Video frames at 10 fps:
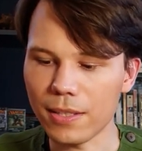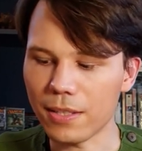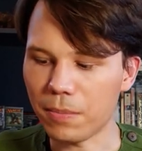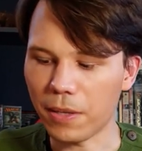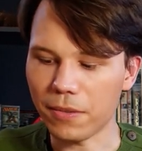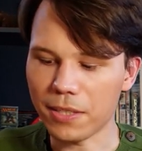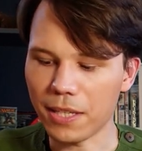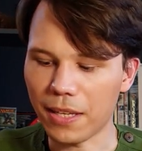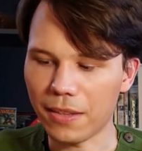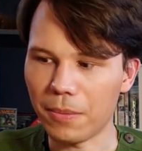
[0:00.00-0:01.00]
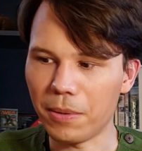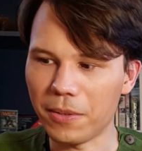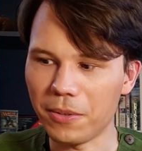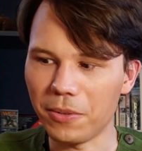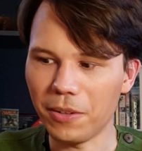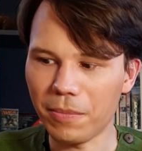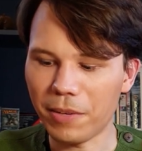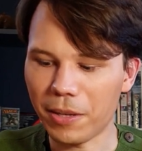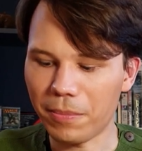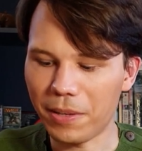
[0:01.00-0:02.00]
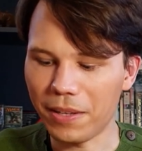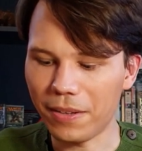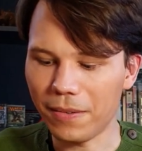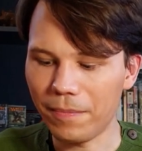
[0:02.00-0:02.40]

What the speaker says: It's better to get the bundle, in my opinion,